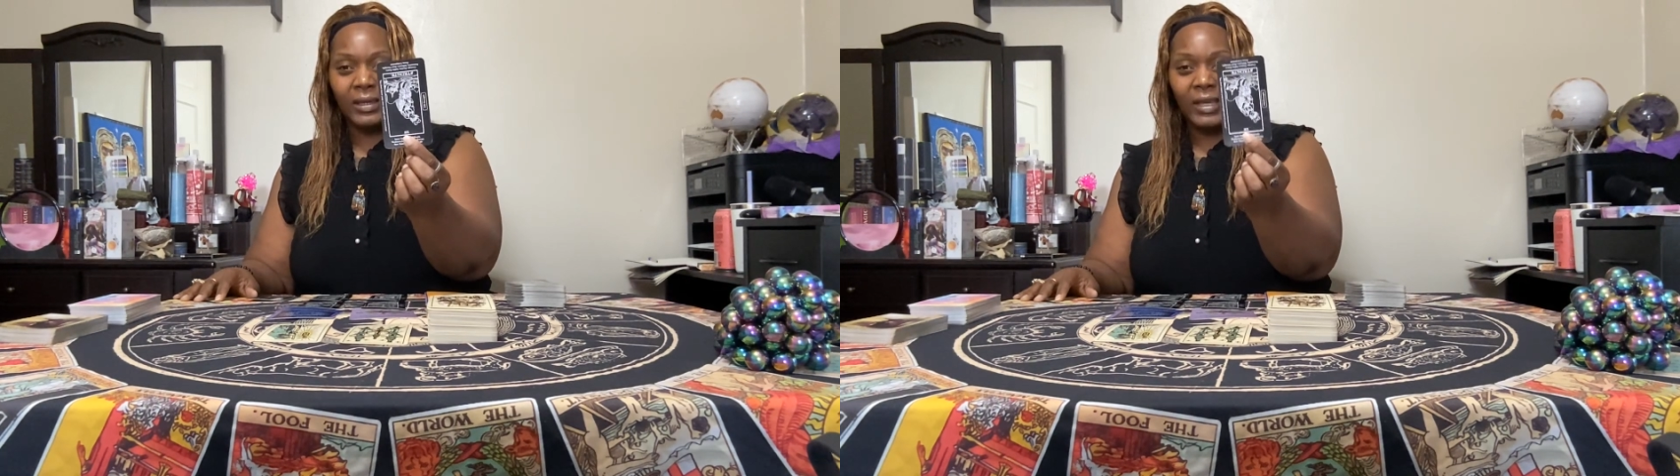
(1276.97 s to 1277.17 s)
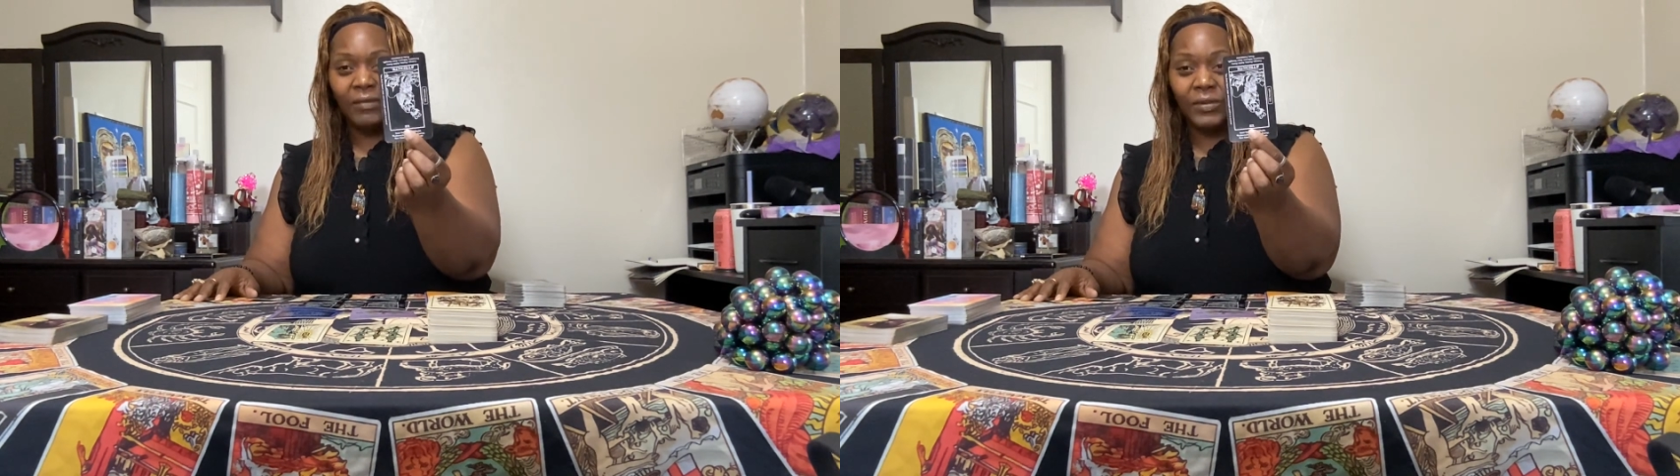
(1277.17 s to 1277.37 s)

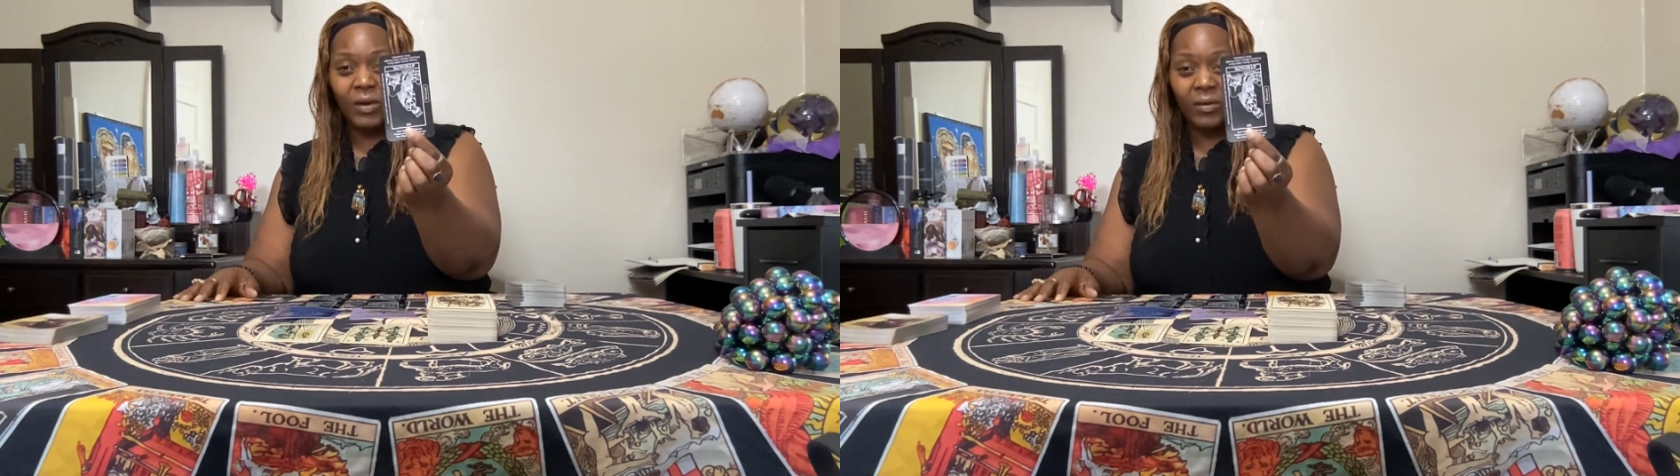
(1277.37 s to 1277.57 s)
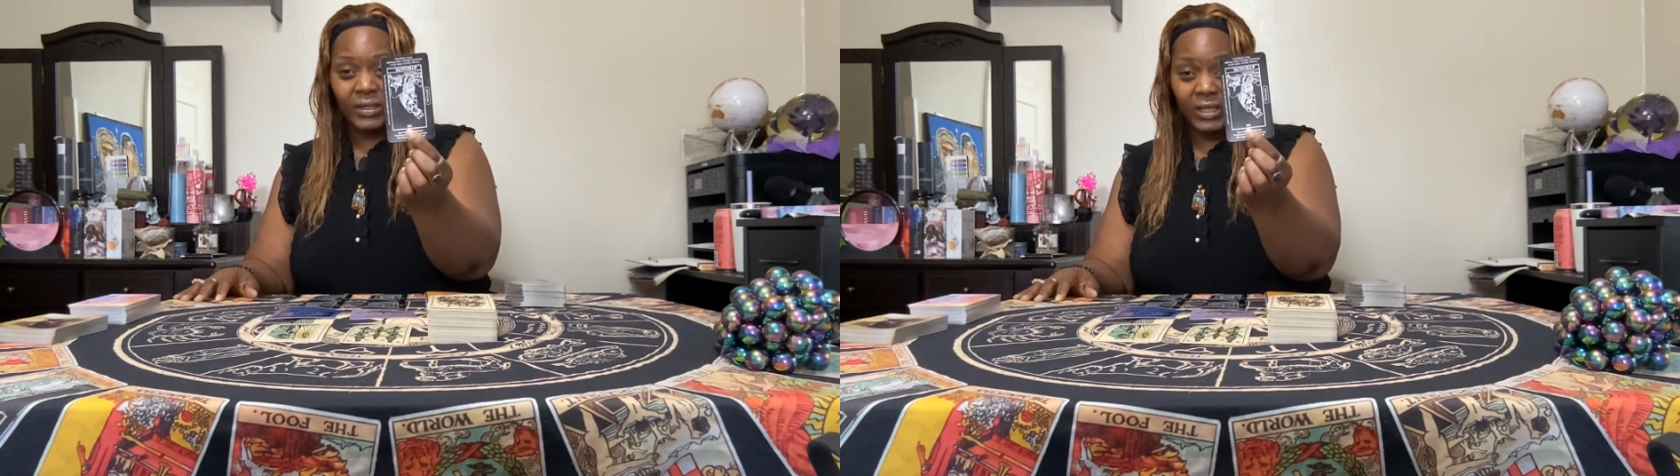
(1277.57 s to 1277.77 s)
Even
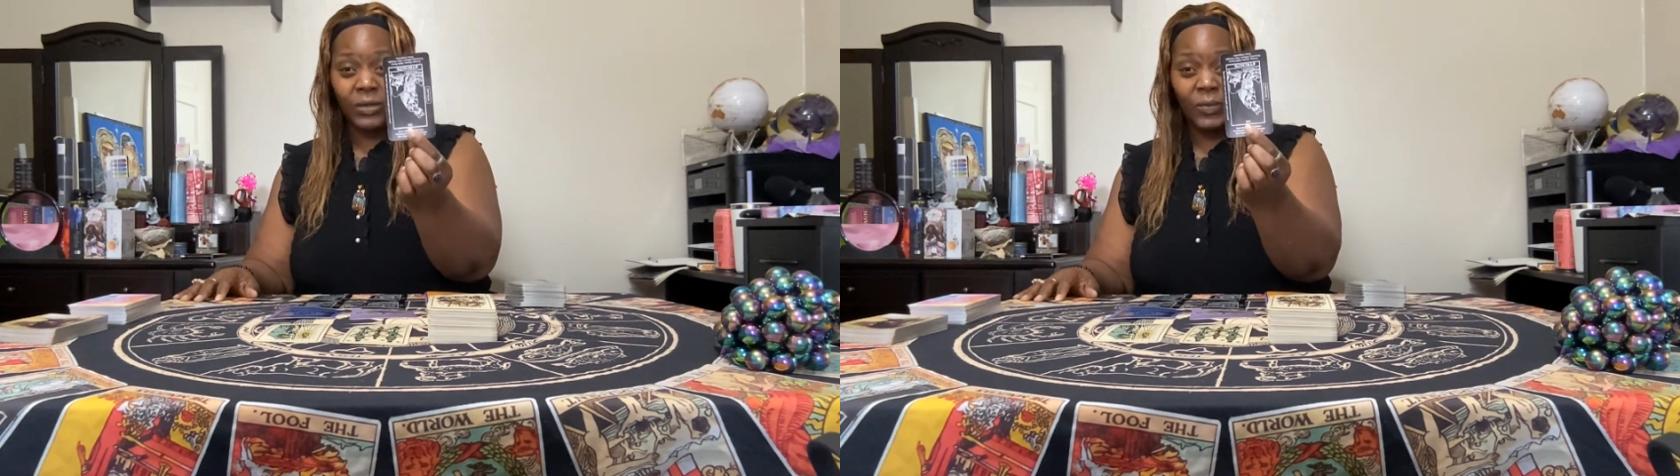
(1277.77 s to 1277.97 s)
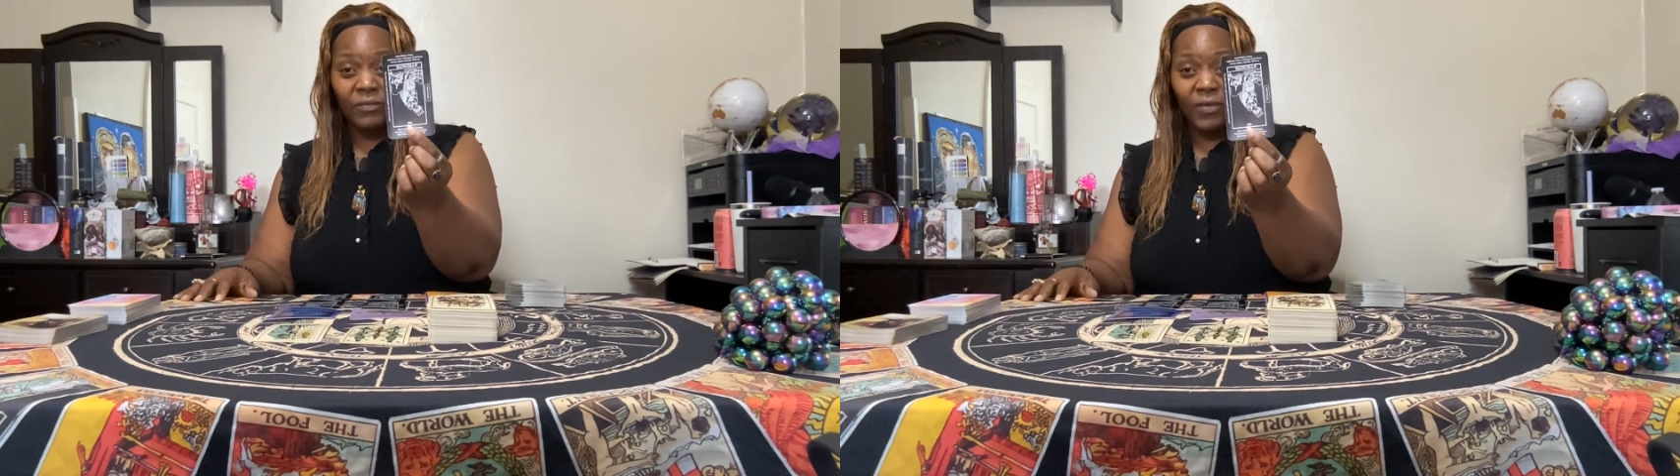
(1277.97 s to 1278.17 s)
though it's in the
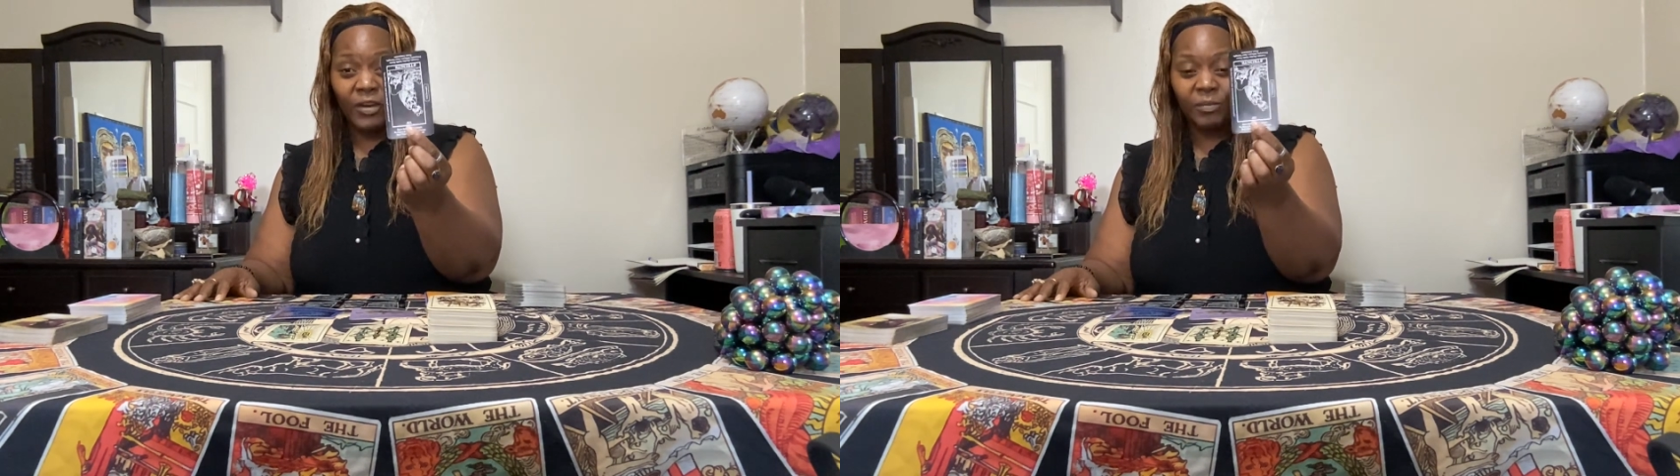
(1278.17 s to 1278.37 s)
reverse,